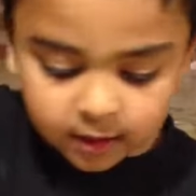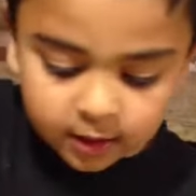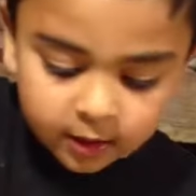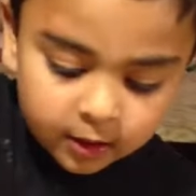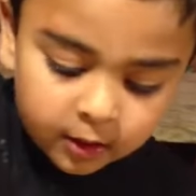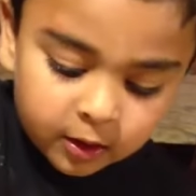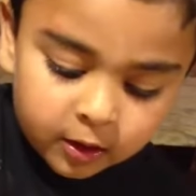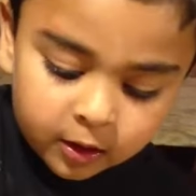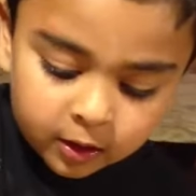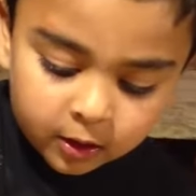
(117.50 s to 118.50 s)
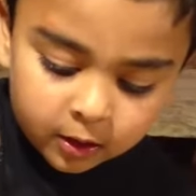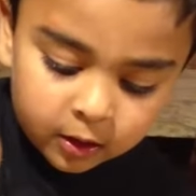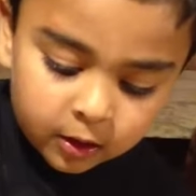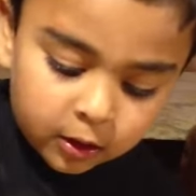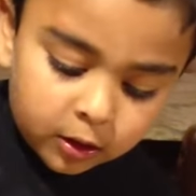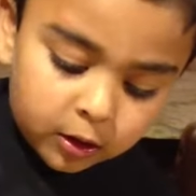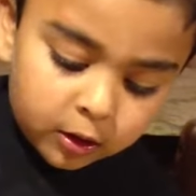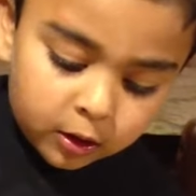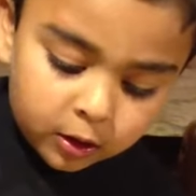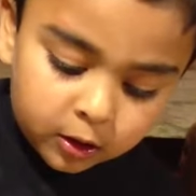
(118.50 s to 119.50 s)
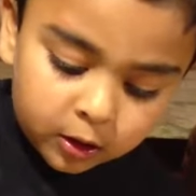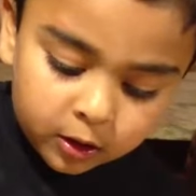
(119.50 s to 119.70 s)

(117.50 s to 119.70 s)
(no one is talking)